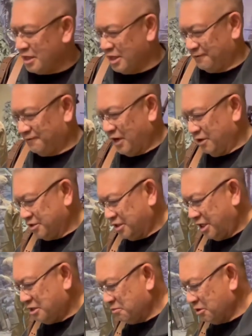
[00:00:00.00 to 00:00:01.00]
It fires an
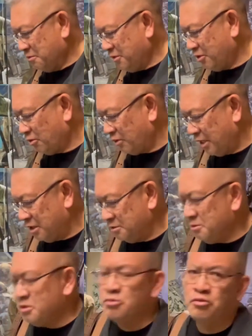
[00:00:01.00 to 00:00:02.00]
8mm
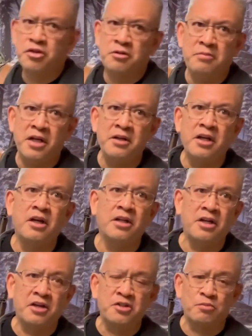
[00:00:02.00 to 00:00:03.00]
round, which many gun
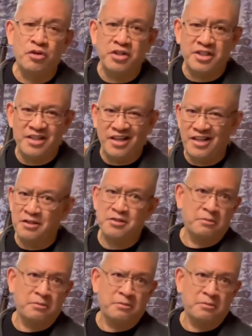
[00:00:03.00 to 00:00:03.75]
experts say that's